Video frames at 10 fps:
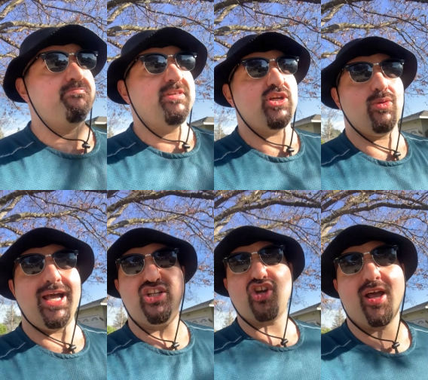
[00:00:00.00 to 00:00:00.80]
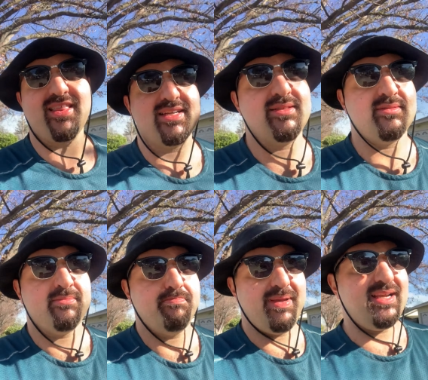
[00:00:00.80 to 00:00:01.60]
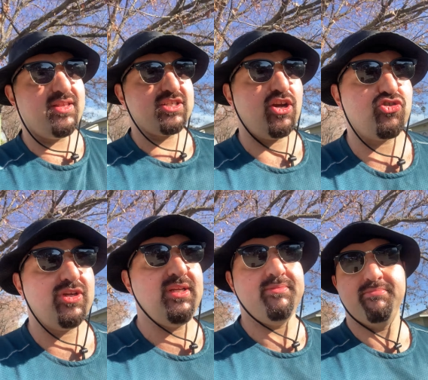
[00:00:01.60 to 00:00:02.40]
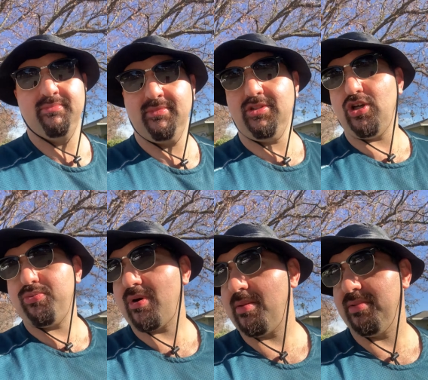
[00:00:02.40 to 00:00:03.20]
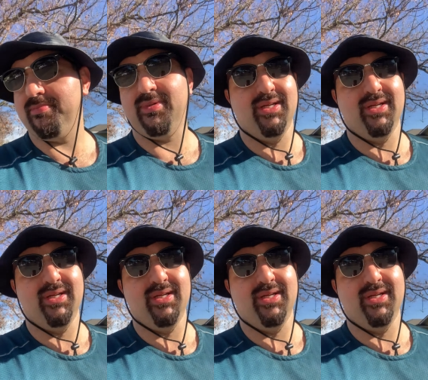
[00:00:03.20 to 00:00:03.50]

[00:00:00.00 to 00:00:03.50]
you don't like John Lennon being in this country, no problem.